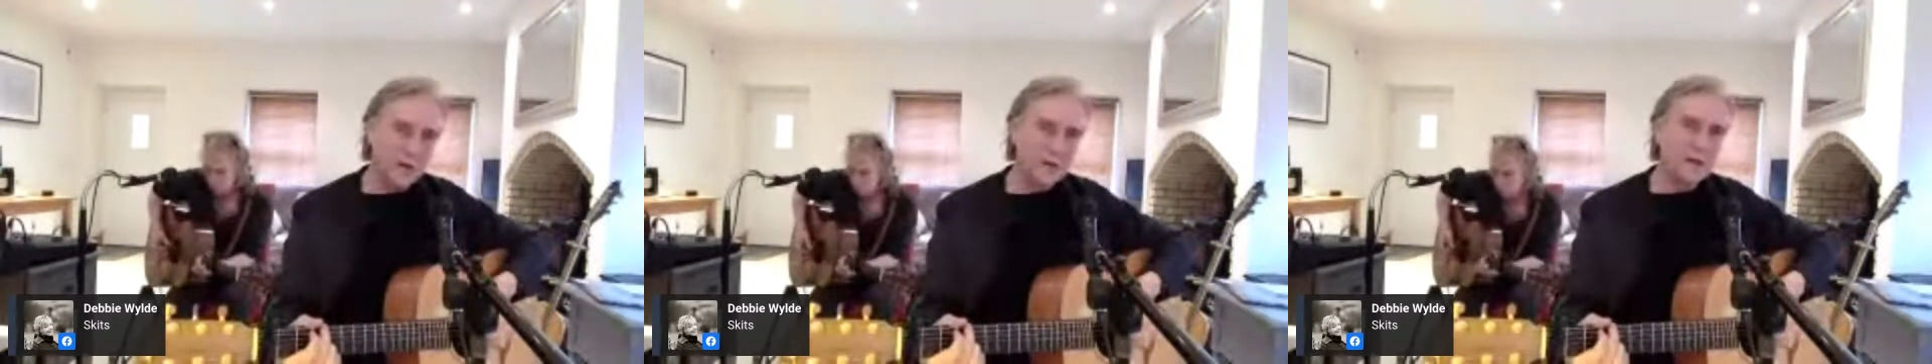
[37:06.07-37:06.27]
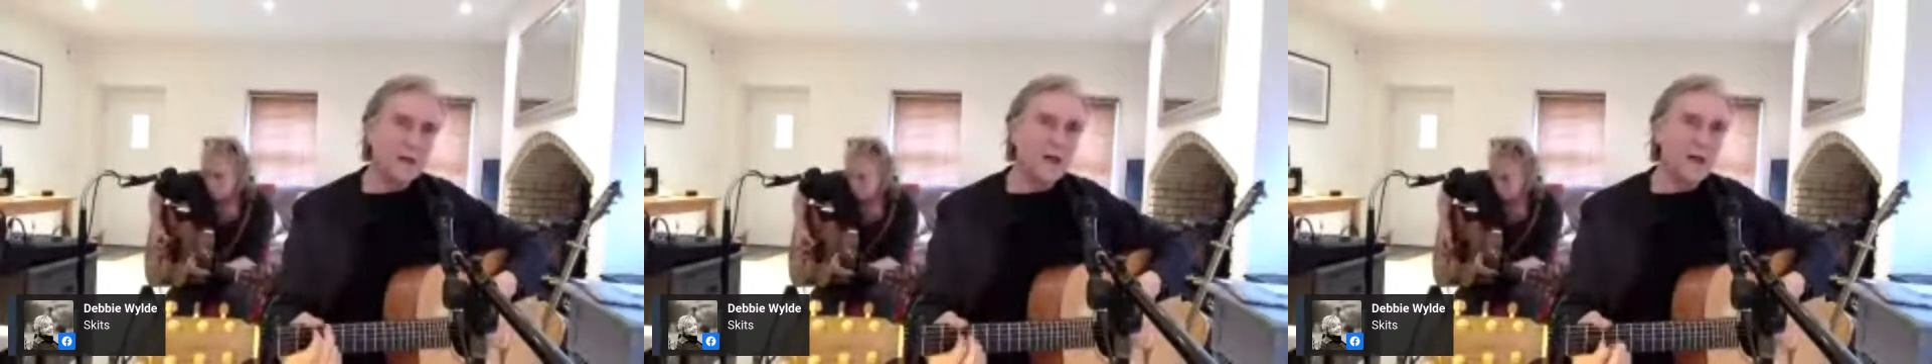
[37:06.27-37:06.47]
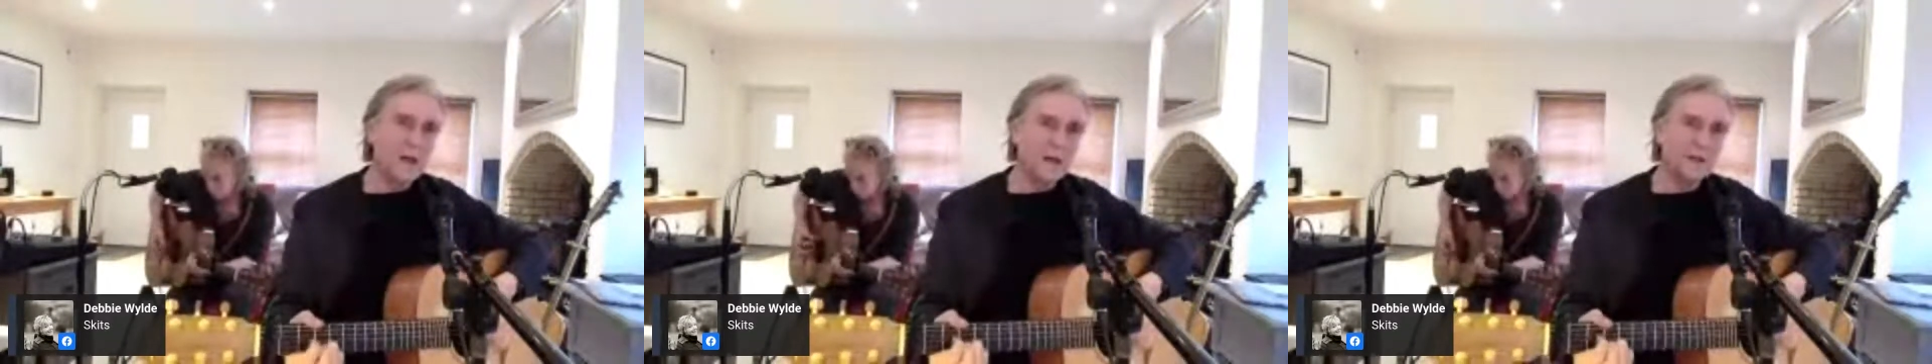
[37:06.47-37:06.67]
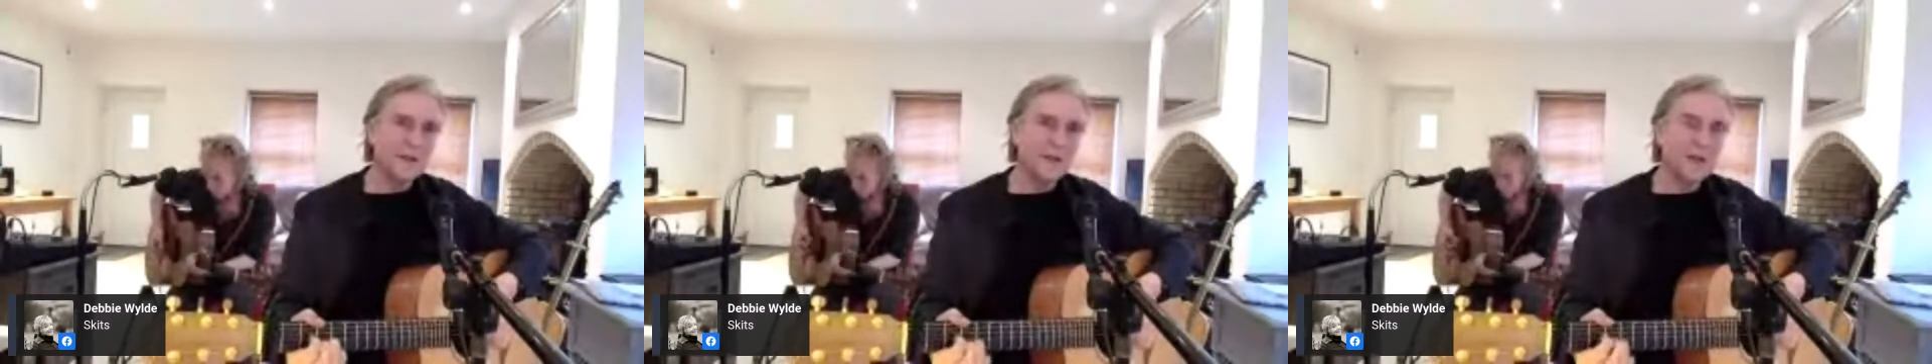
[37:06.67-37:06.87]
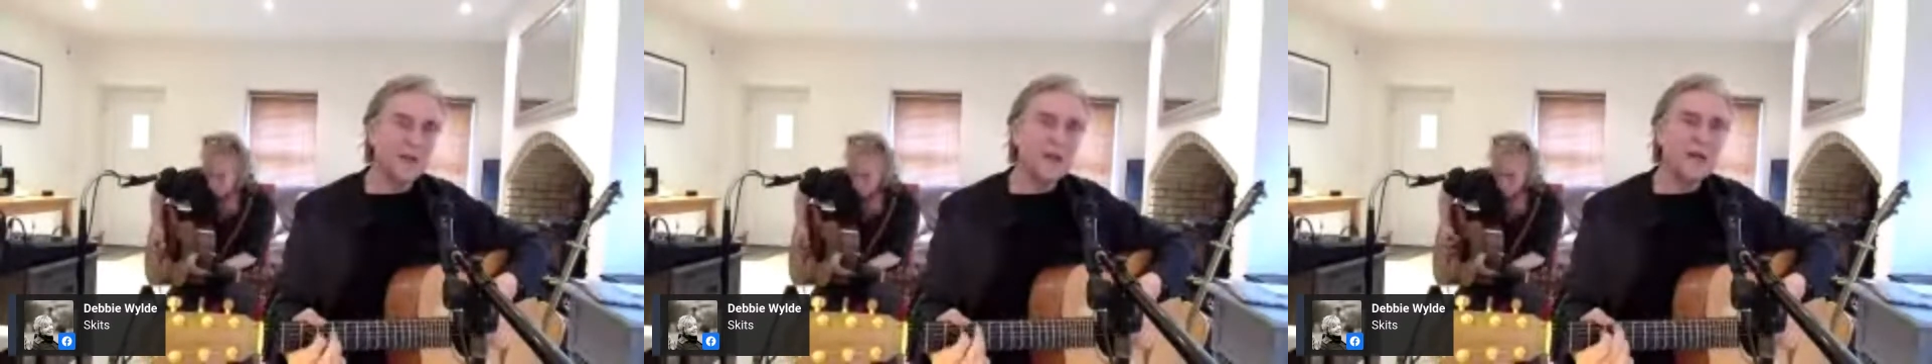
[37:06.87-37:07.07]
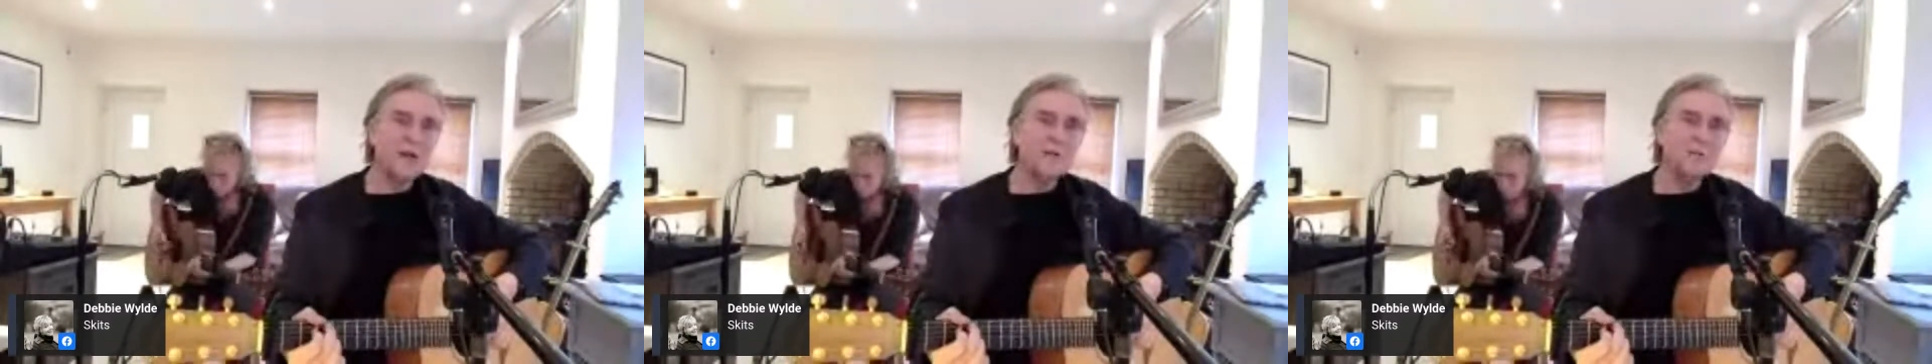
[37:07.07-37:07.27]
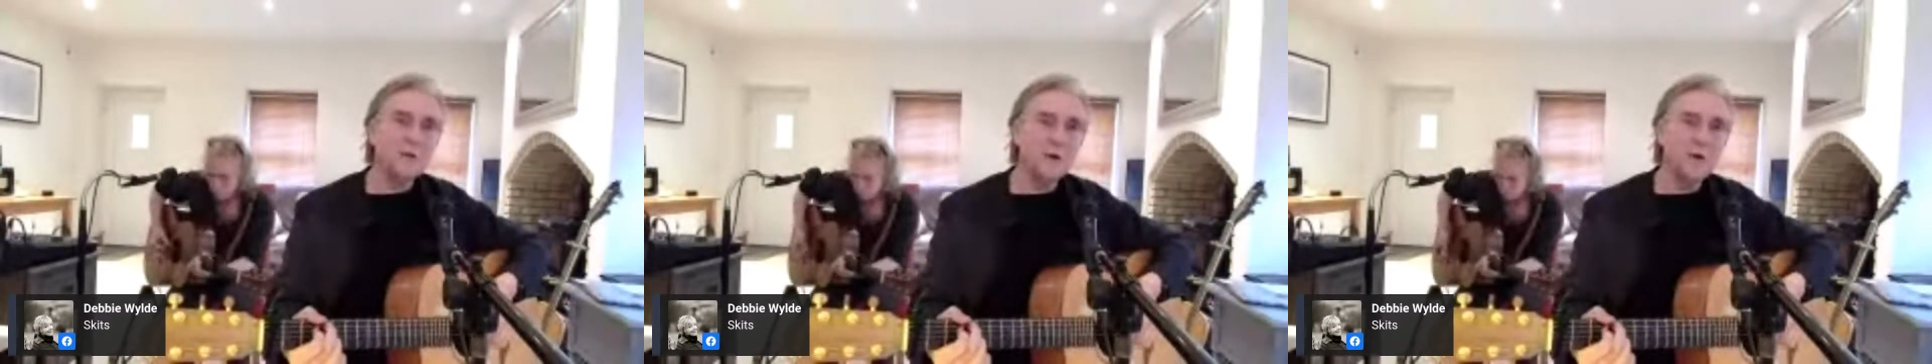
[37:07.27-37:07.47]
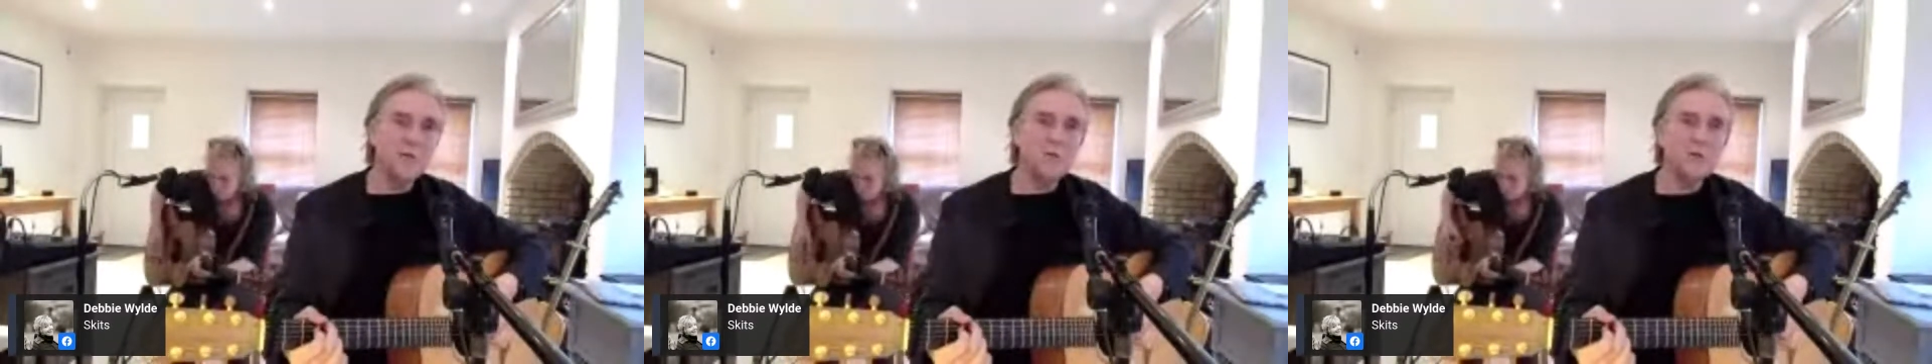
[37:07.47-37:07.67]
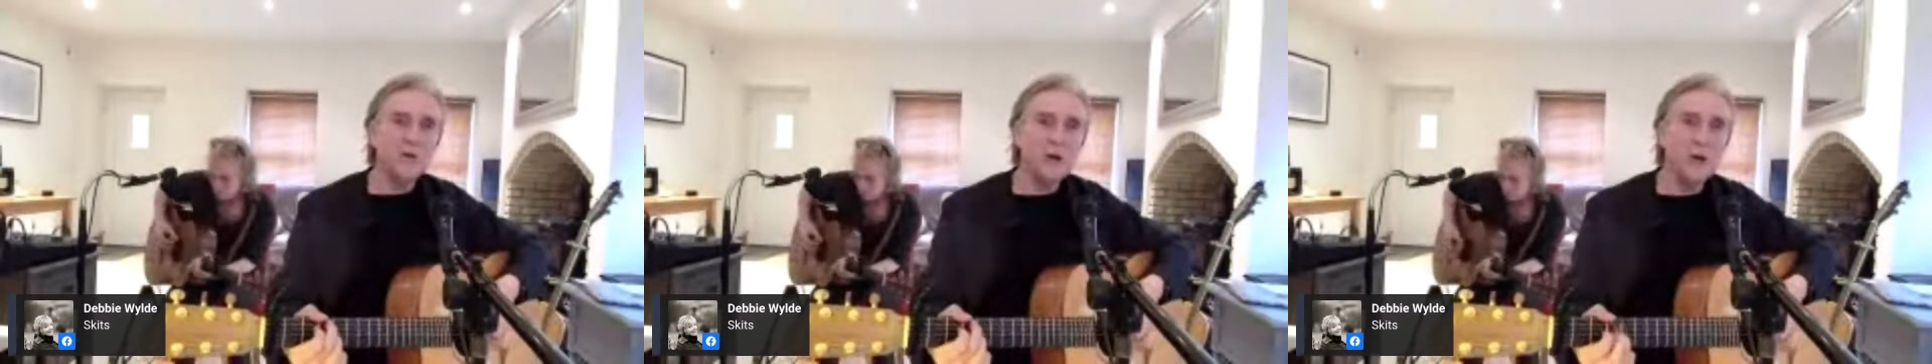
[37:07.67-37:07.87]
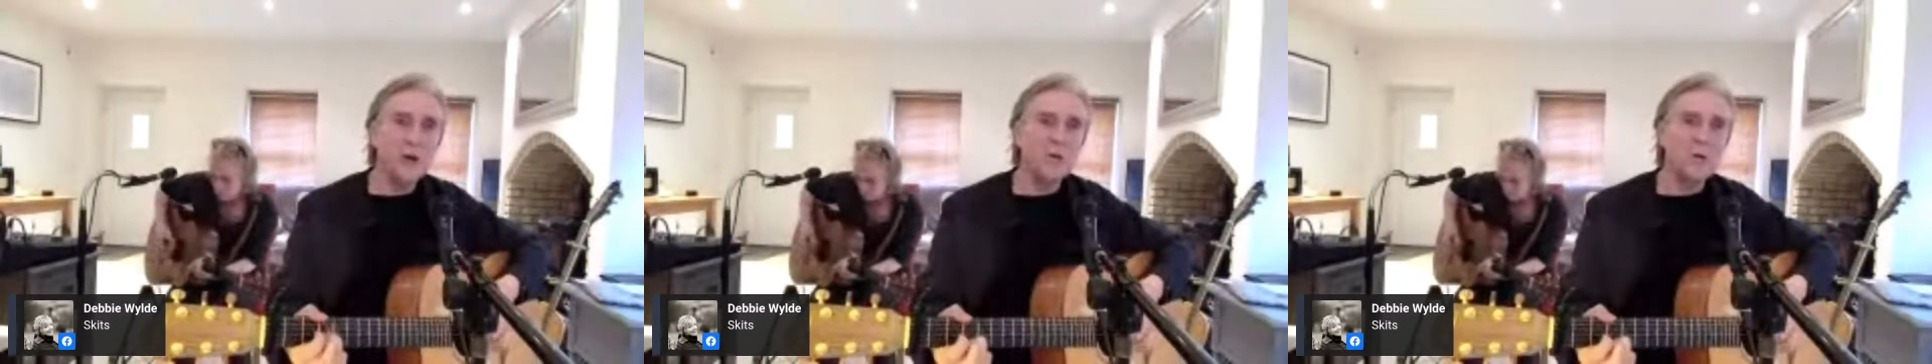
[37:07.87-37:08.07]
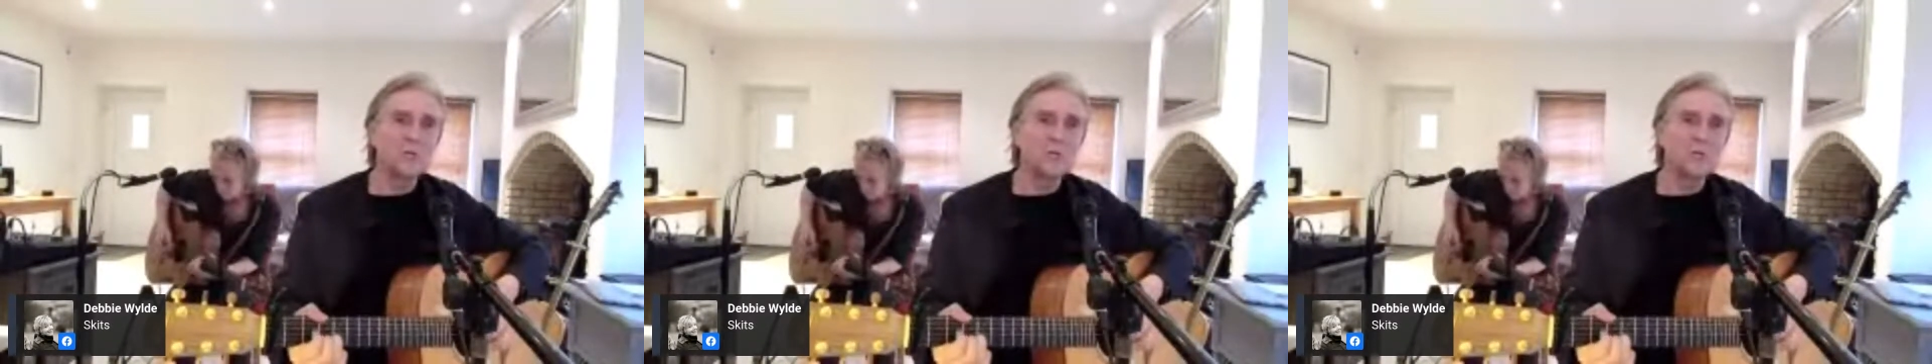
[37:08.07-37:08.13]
I can count on,